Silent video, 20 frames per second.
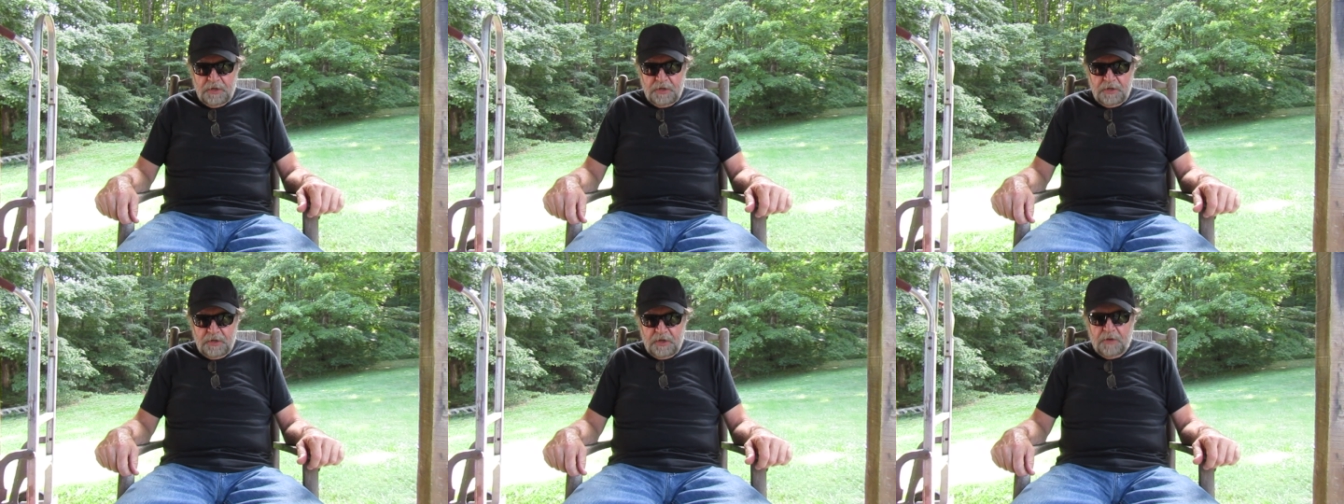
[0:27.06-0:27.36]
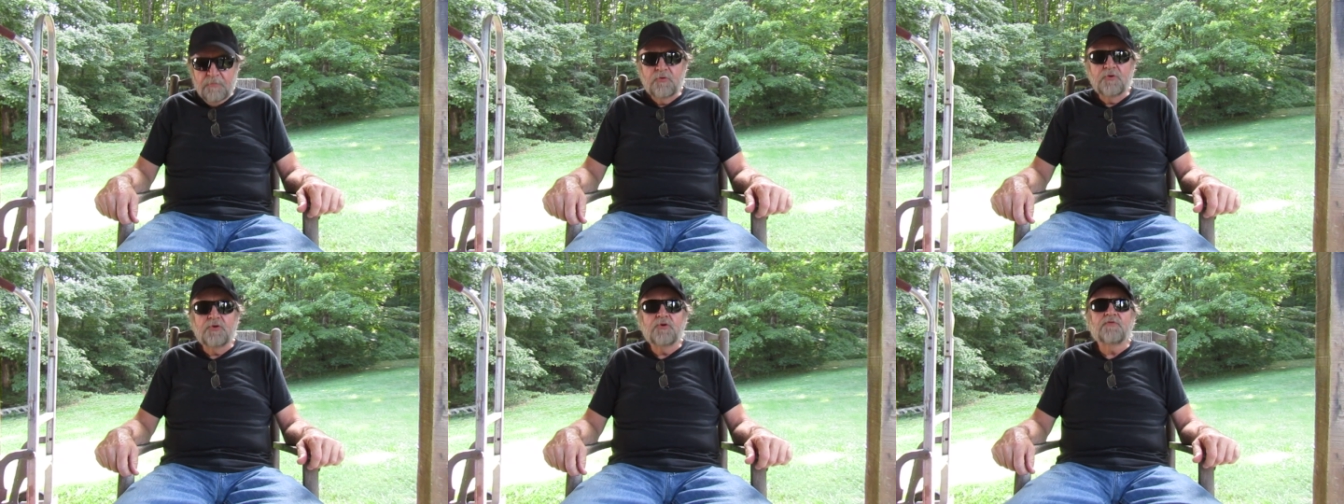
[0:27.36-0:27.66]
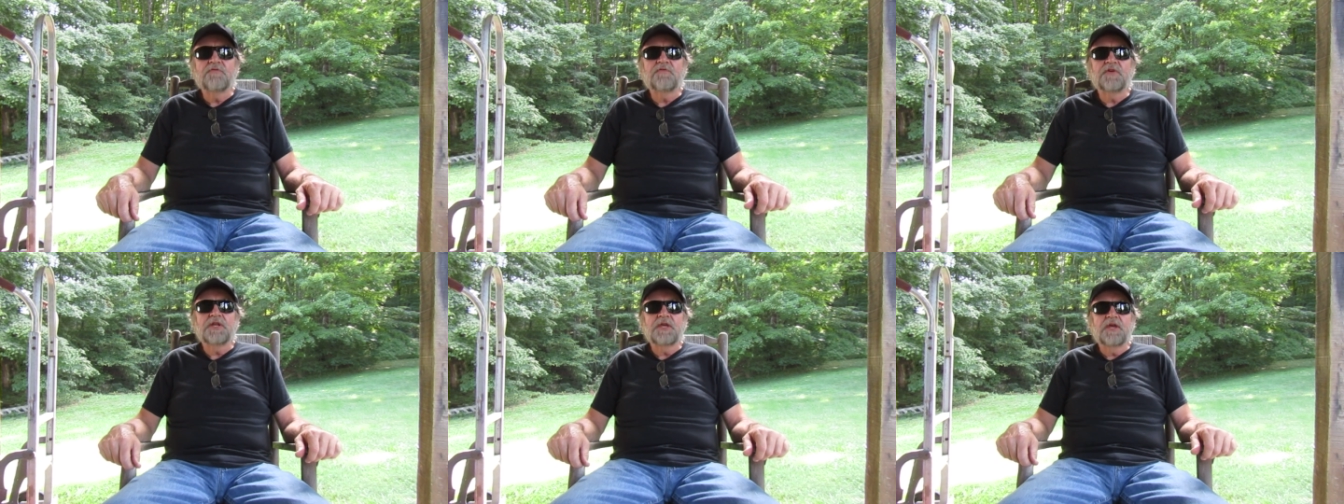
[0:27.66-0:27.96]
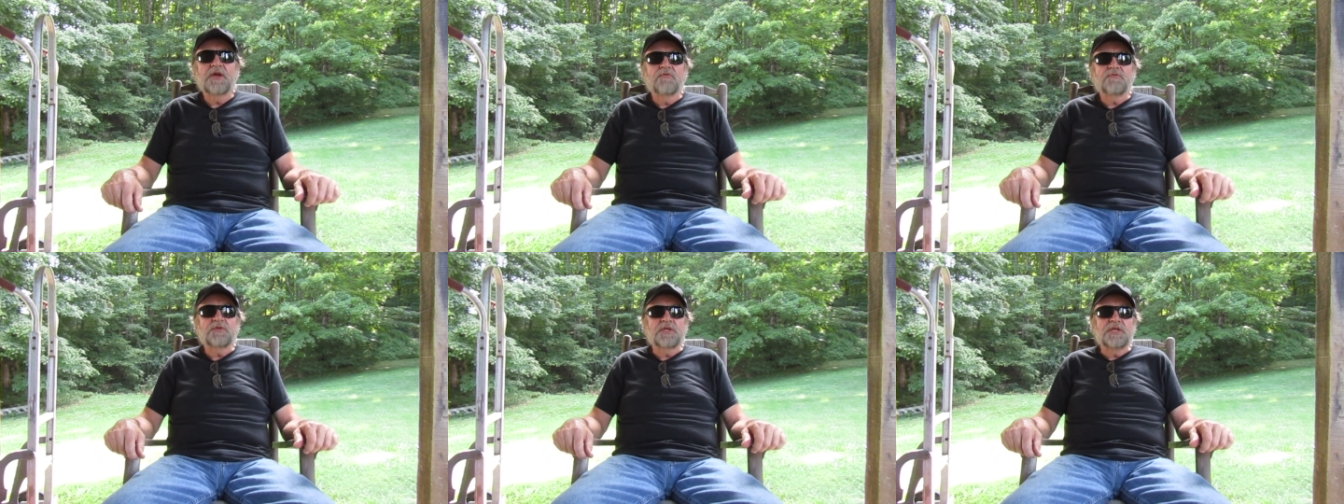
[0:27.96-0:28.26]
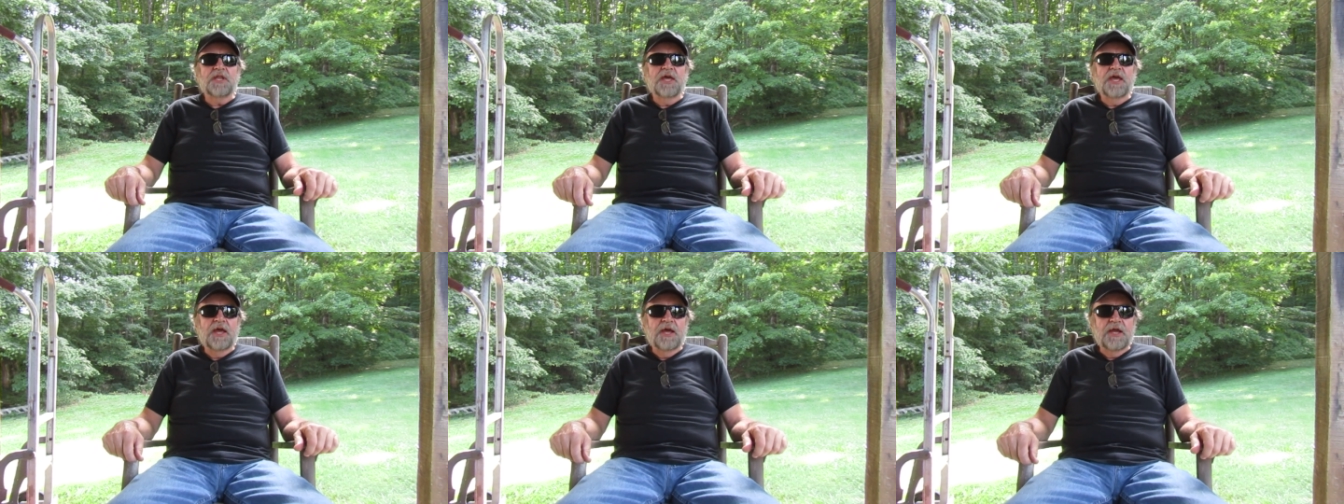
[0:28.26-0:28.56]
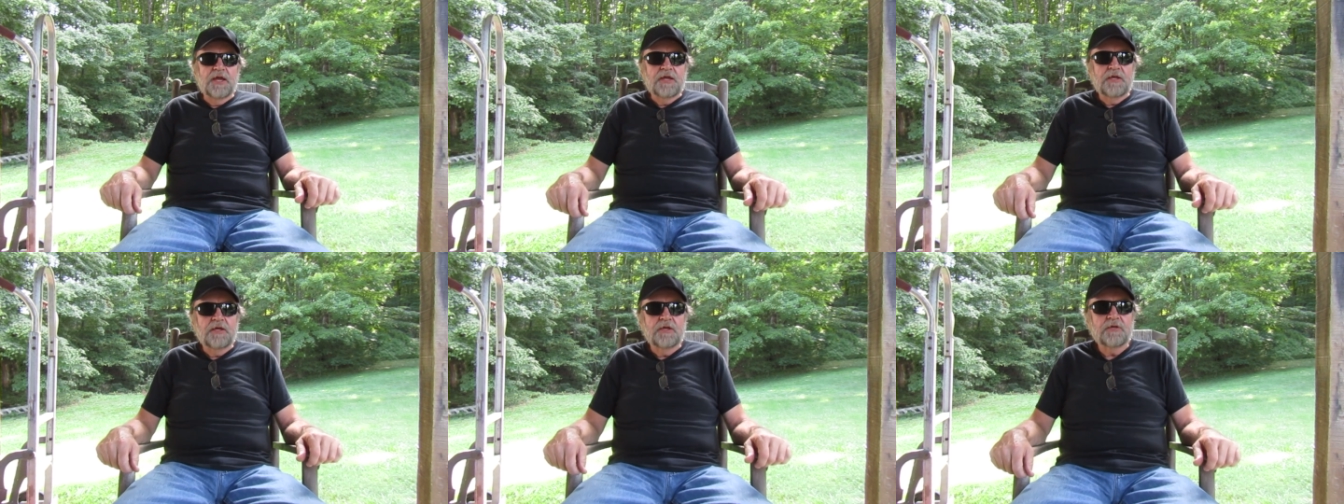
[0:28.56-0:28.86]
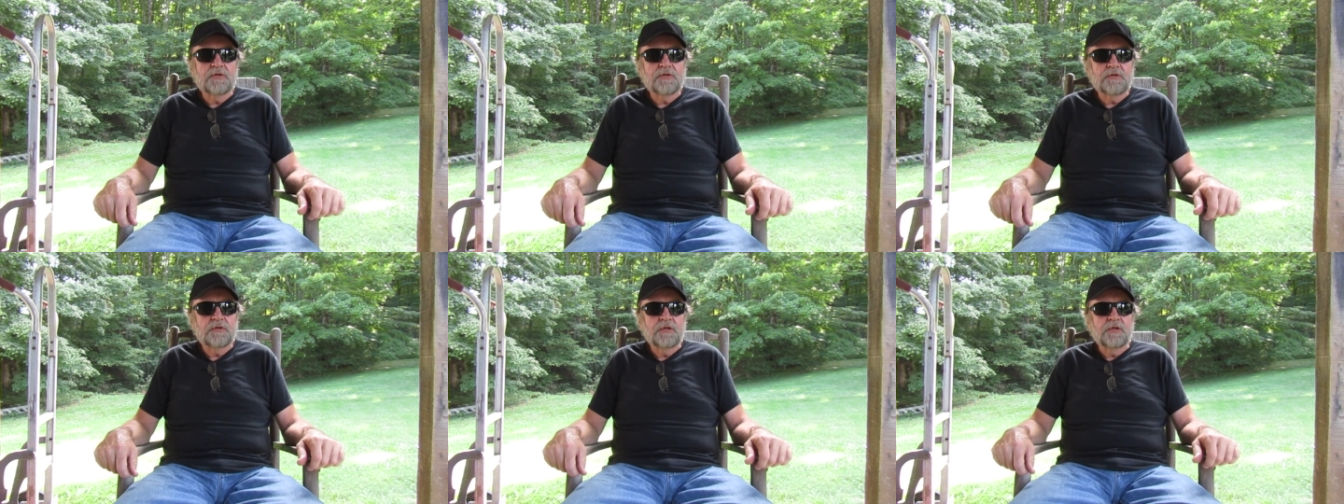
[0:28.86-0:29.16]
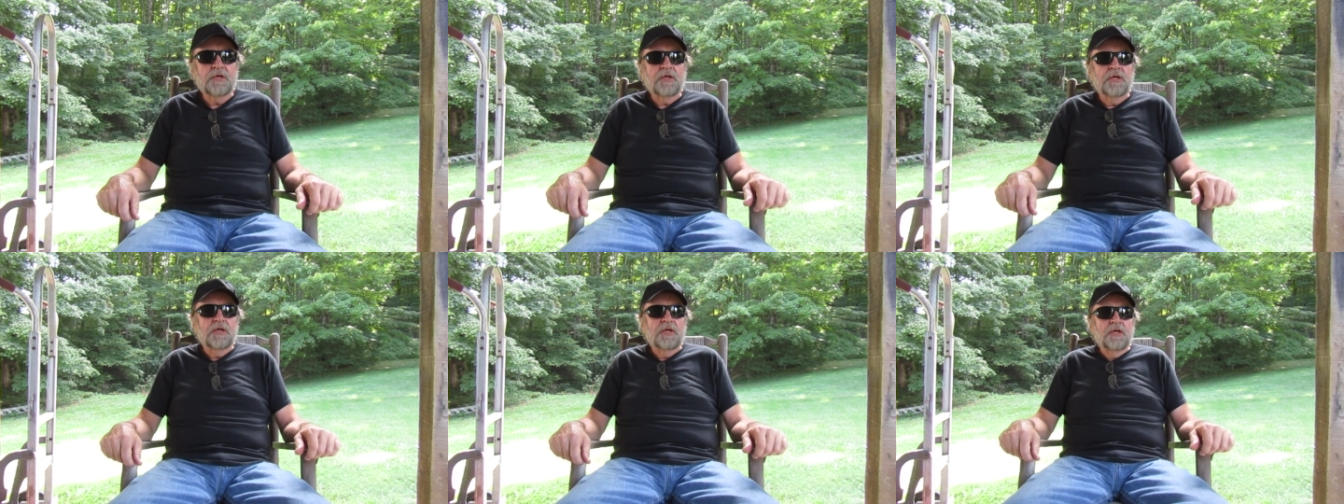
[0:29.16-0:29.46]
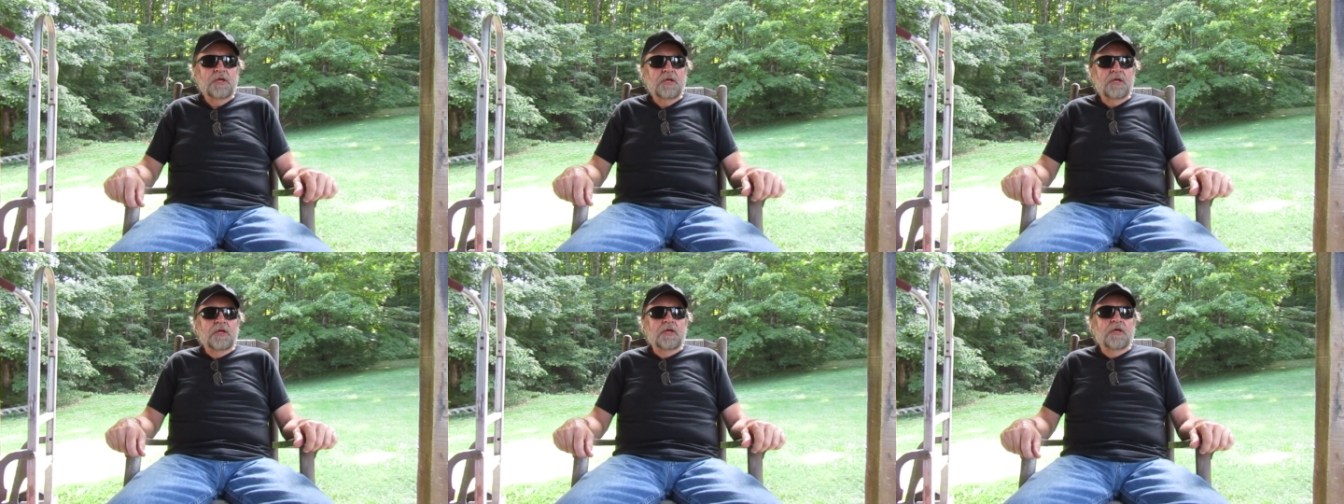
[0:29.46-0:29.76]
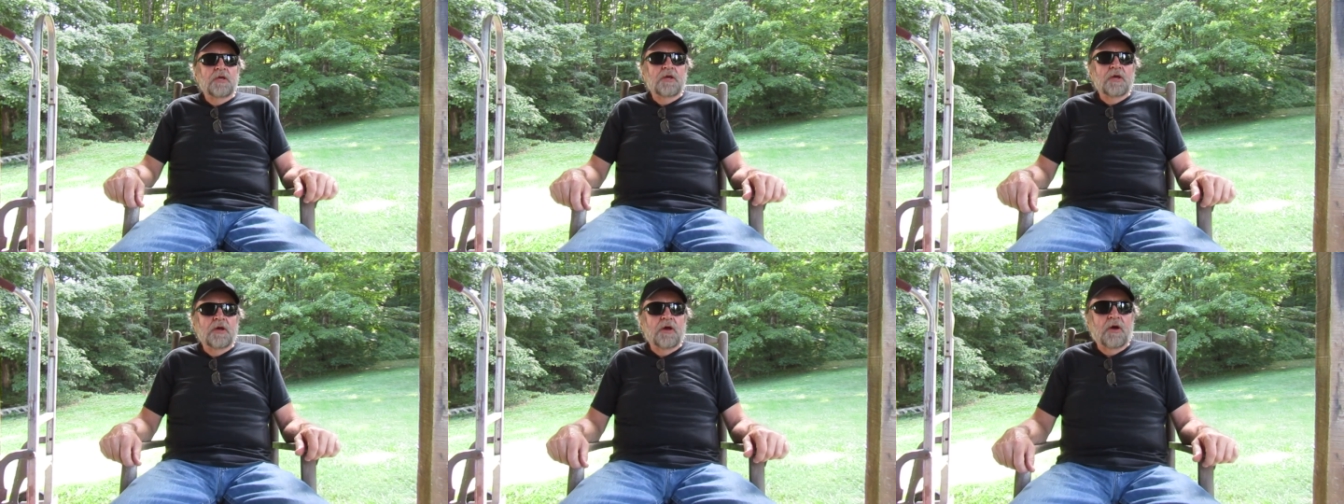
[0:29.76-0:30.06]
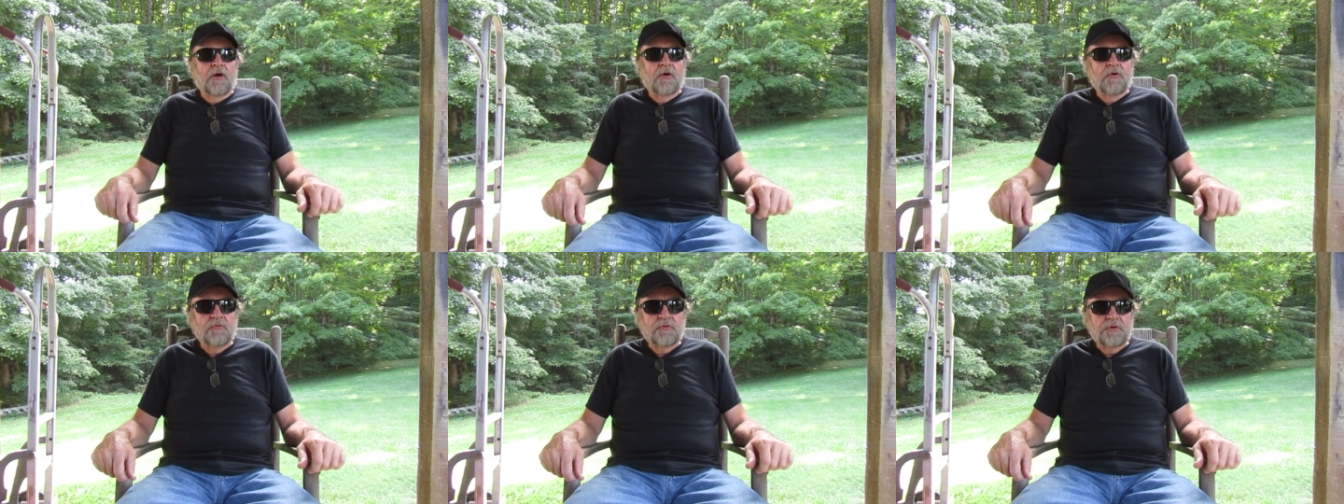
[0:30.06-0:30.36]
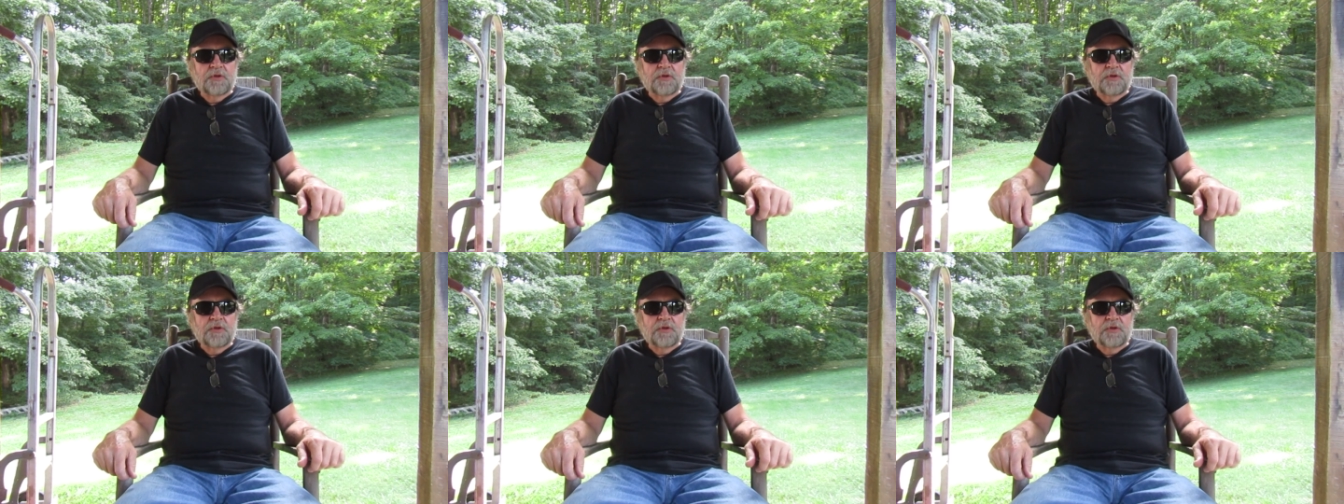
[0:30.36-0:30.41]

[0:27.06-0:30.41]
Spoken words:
I'm going to do a video today on